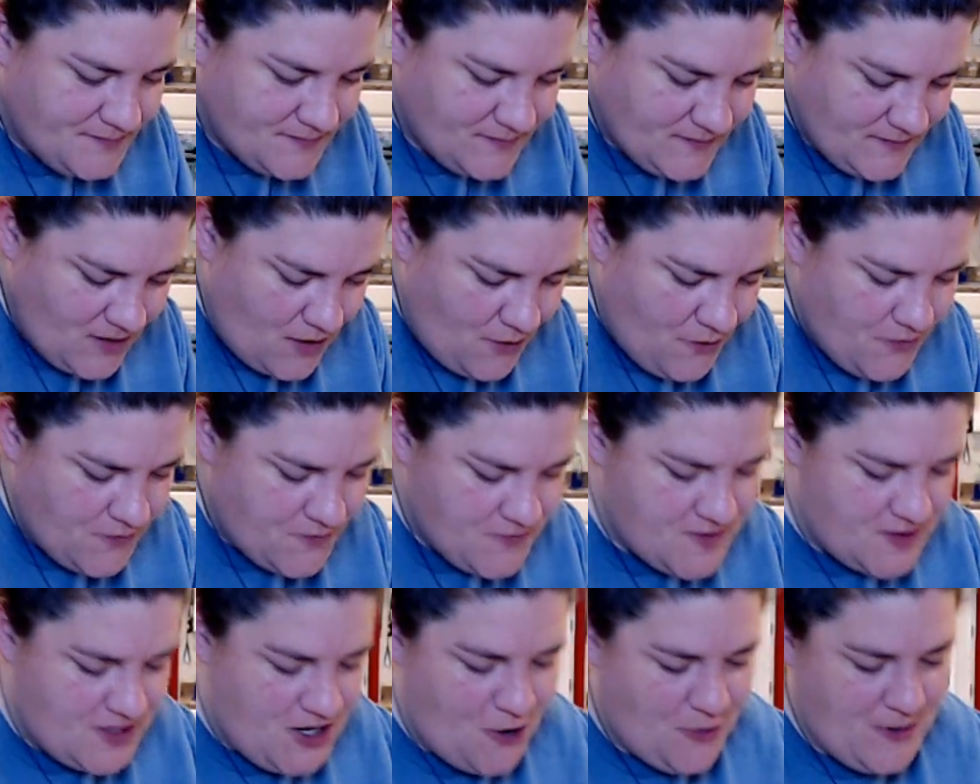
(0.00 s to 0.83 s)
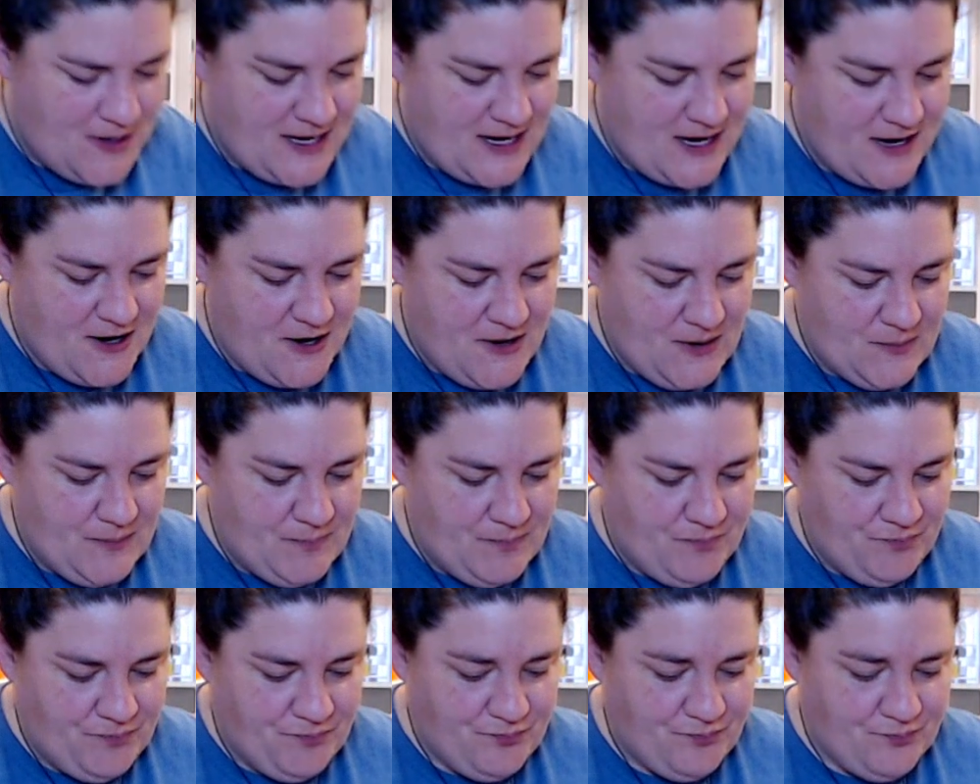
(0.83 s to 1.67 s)
Oh, there's a note in here.
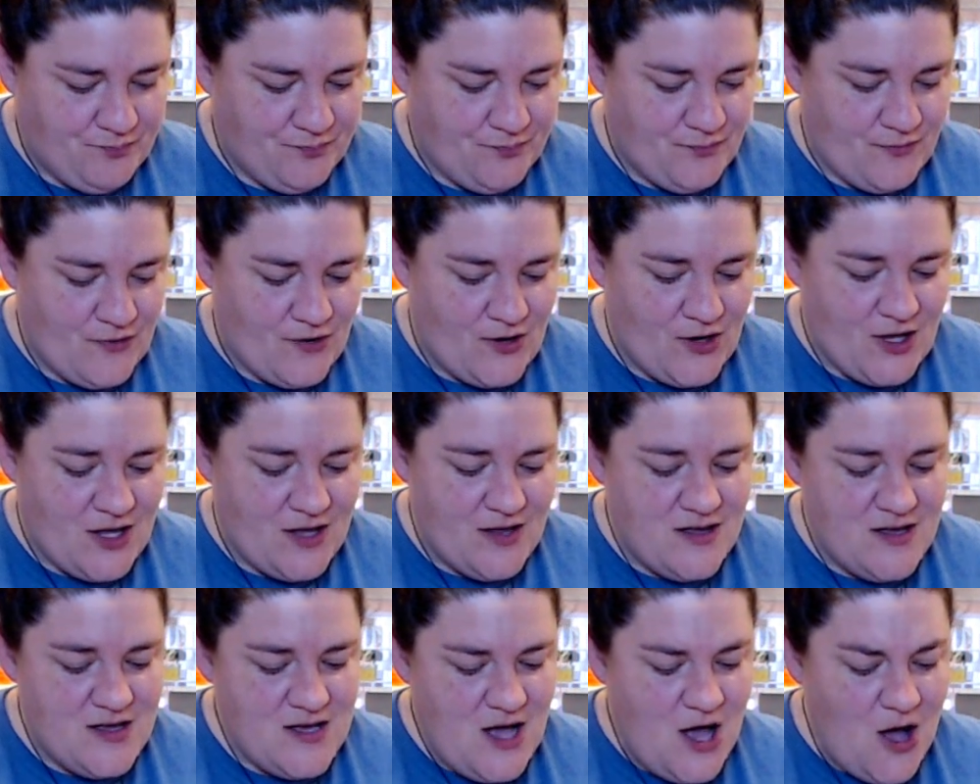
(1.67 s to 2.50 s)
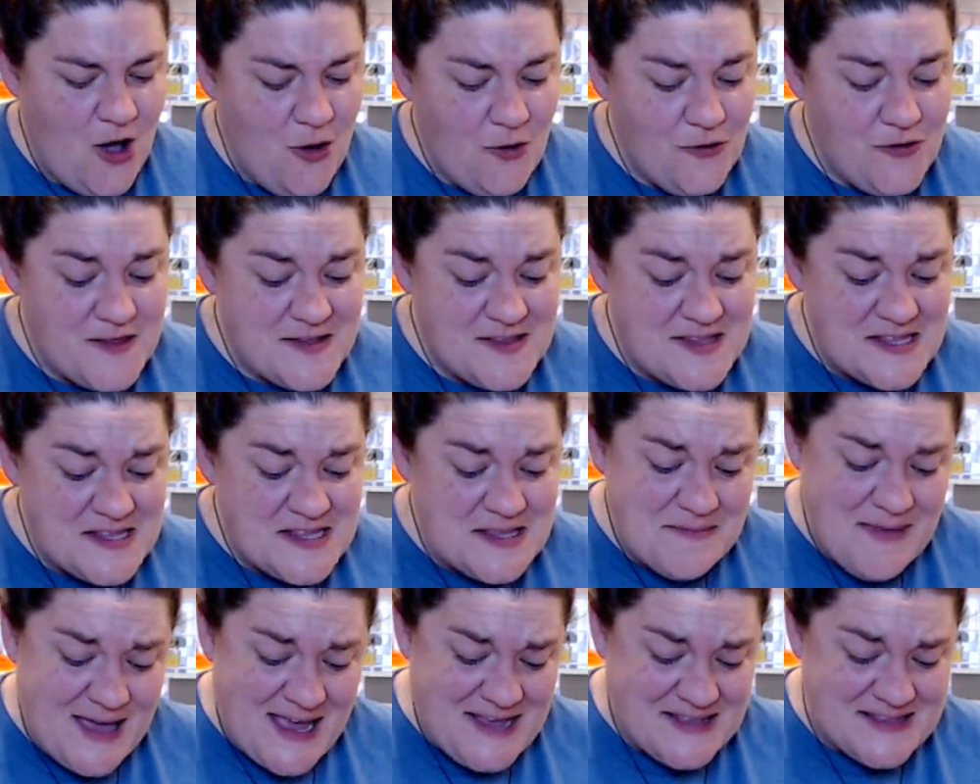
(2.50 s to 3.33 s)
Oh, this is
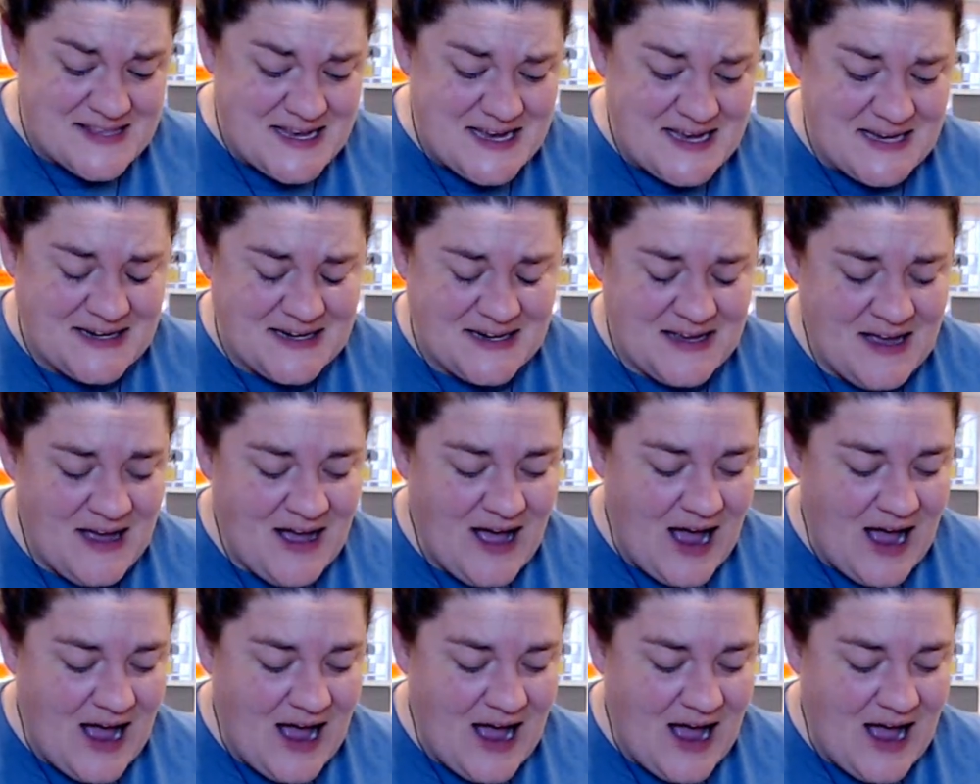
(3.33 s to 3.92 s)
amazing.